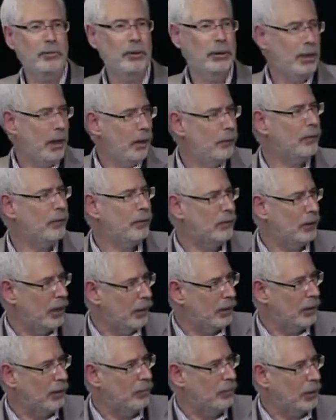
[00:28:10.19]
We now figured
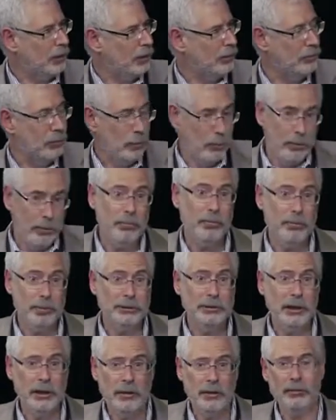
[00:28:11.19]
out how to make it, we
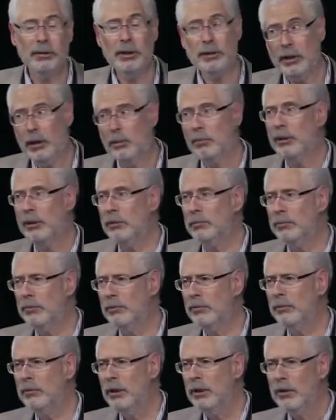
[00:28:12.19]
believed, and now we could
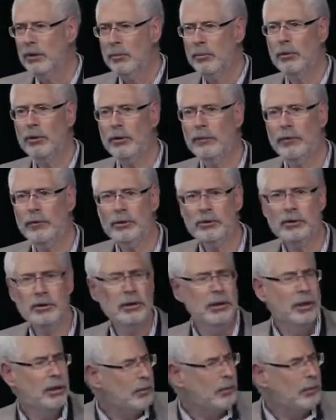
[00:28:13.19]
prove, more efficient.